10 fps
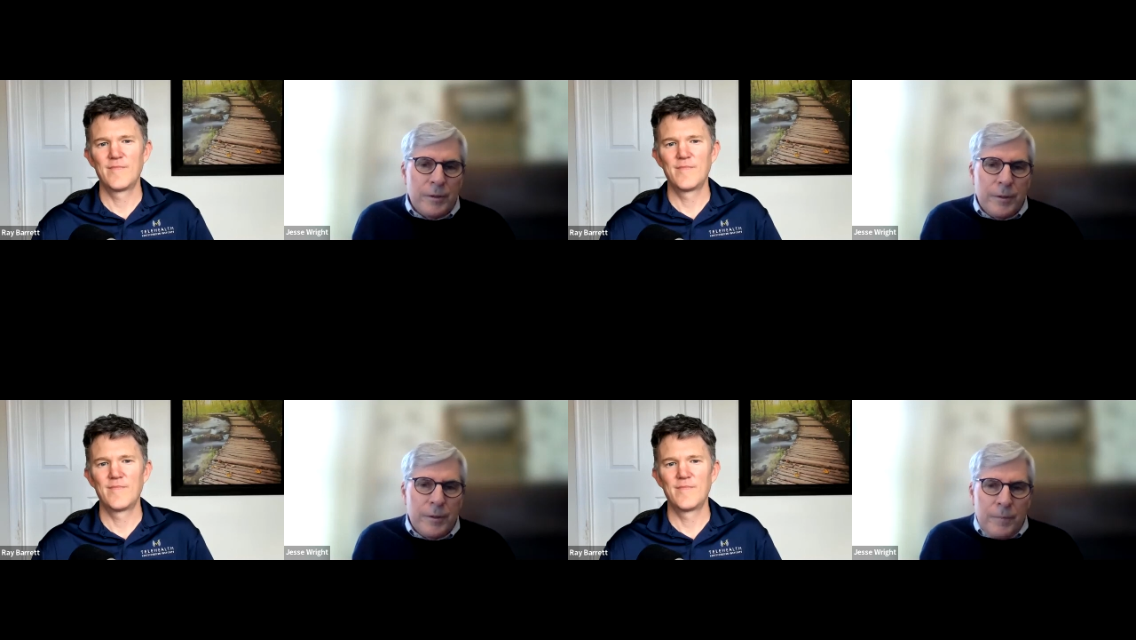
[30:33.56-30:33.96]

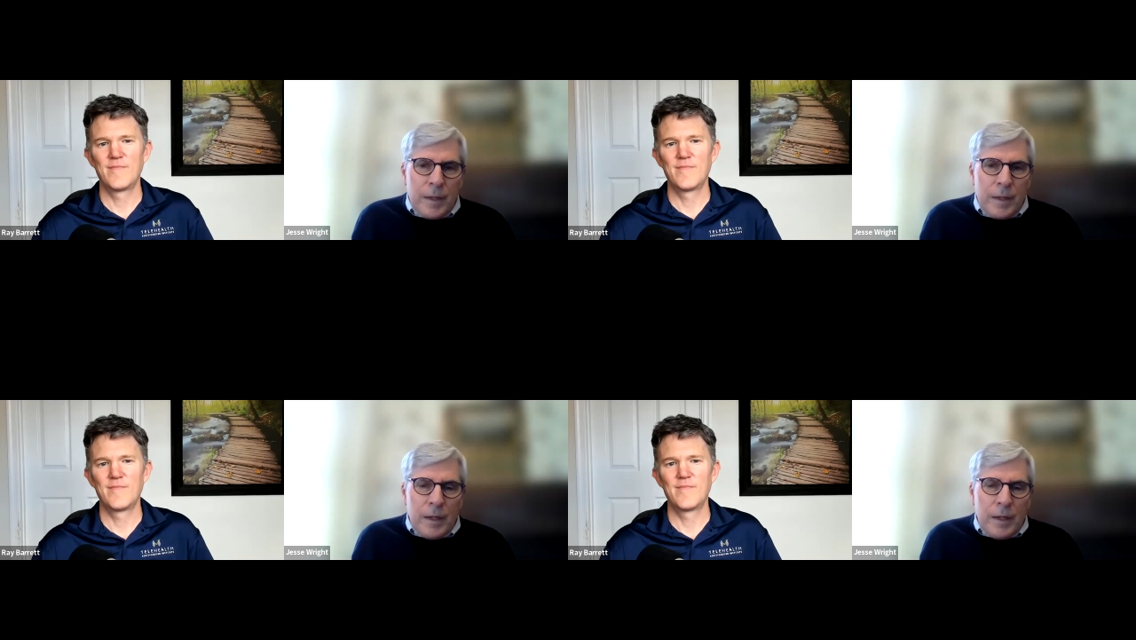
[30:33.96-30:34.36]
Speaker 1: so that
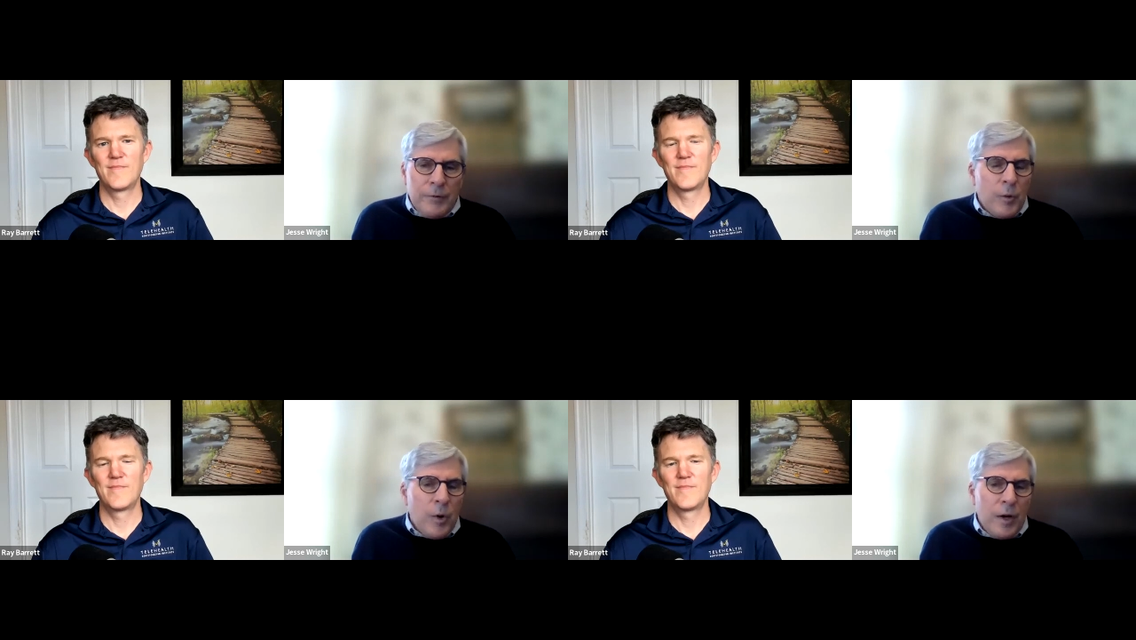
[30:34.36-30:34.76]

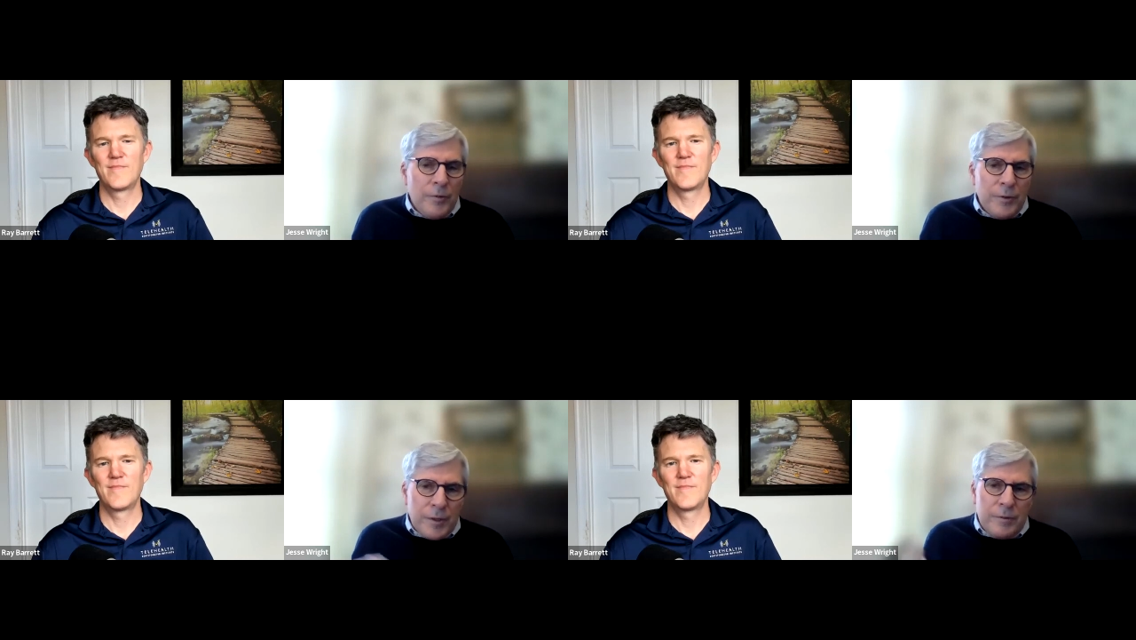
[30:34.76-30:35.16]
uh,
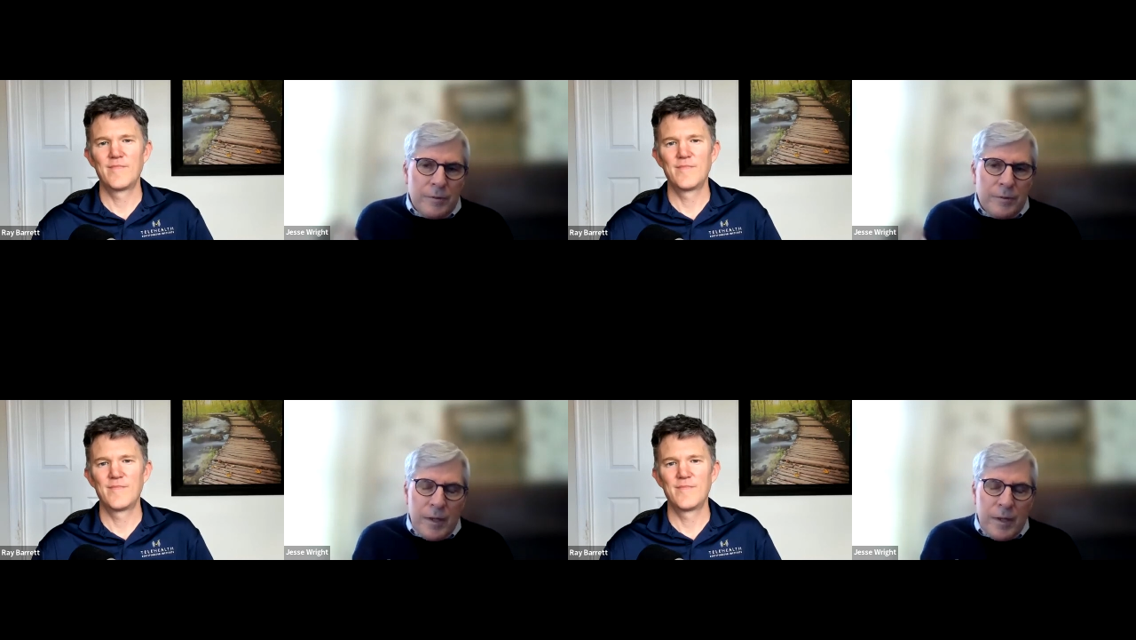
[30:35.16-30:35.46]
everyone, that